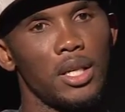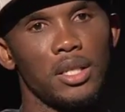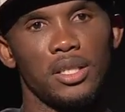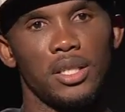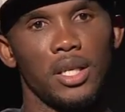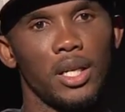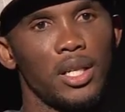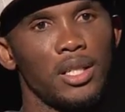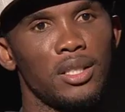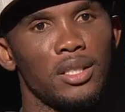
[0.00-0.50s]

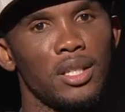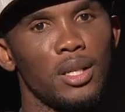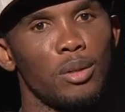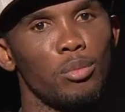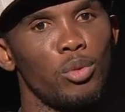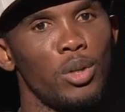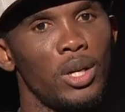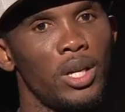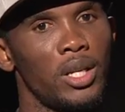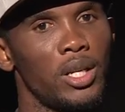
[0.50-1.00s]
This is how
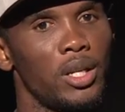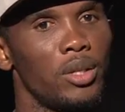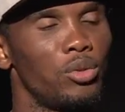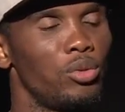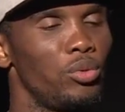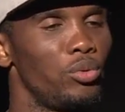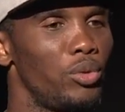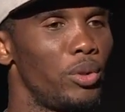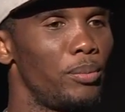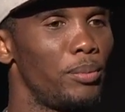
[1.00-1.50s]
I was
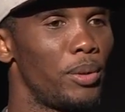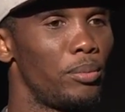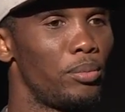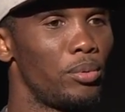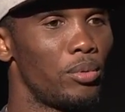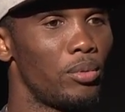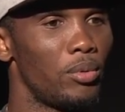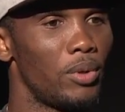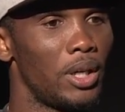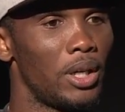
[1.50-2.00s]
raised
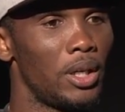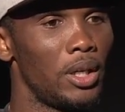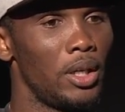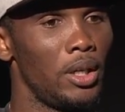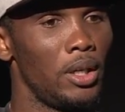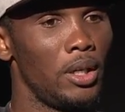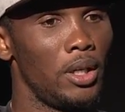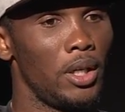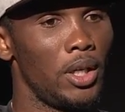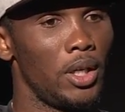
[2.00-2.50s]
and
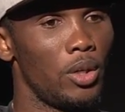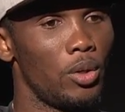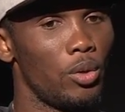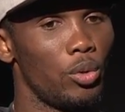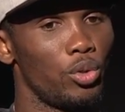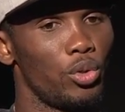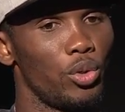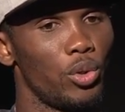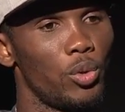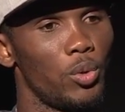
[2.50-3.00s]
how I
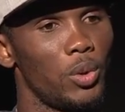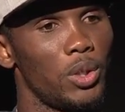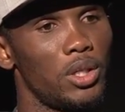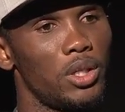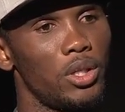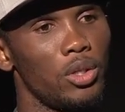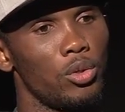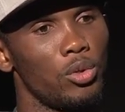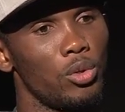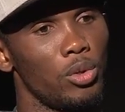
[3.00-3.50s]
live,
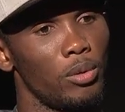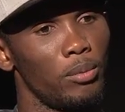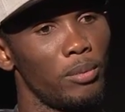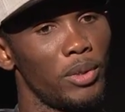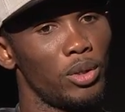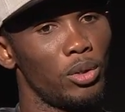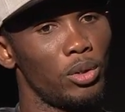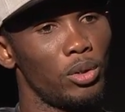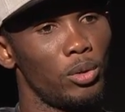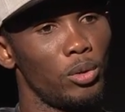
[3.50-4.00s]
and I
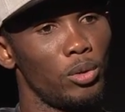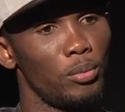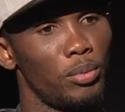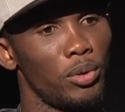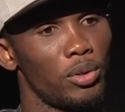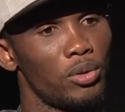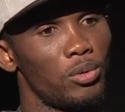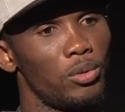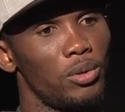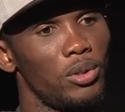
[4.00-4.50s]
don't see the
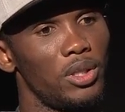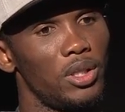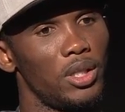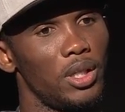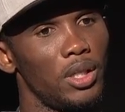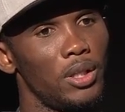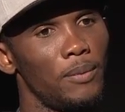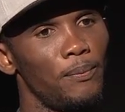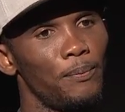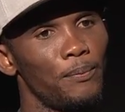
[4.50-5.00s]
point of
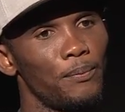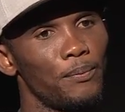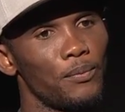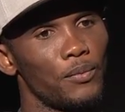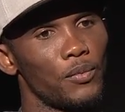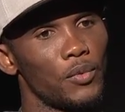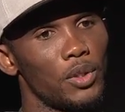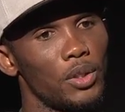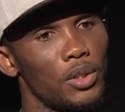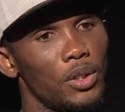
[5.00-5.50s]
not sharing
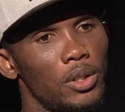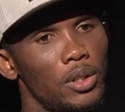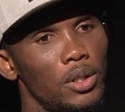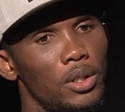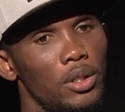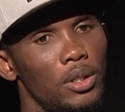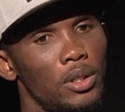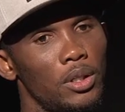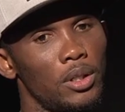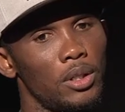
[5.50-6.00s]
the blessing
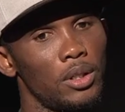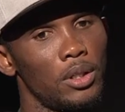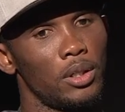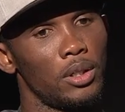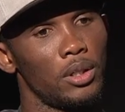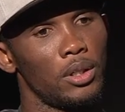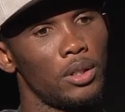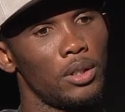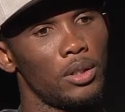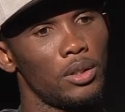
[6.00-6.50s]
God gives
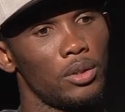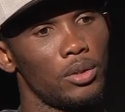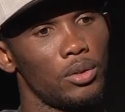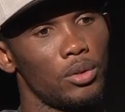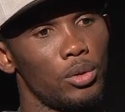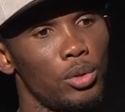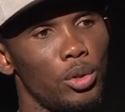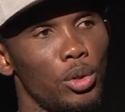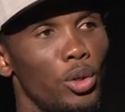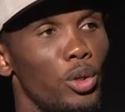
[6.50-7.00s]
to me.
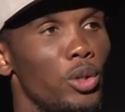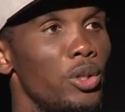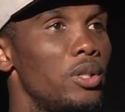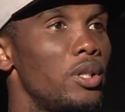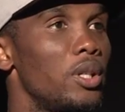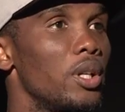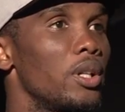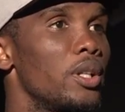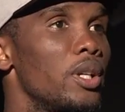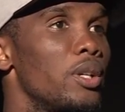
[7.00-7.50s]

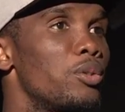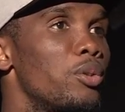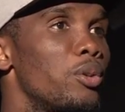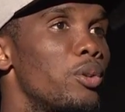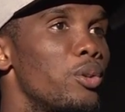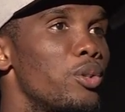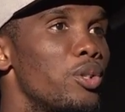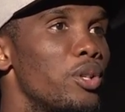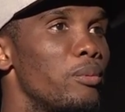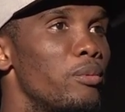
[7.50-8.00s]

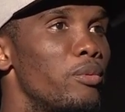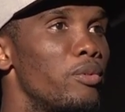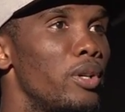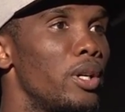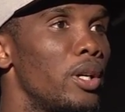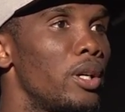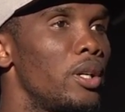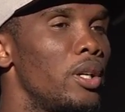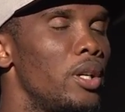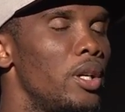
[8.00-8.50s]
I will
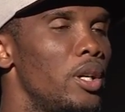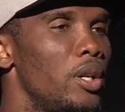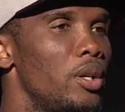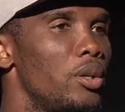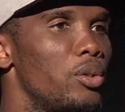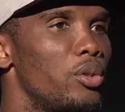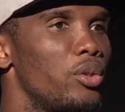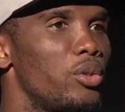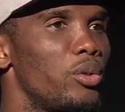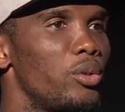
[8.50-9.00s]
never
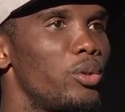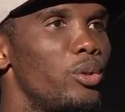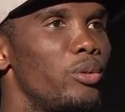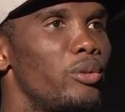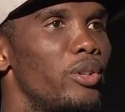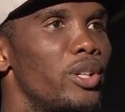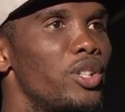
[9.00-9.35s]
change.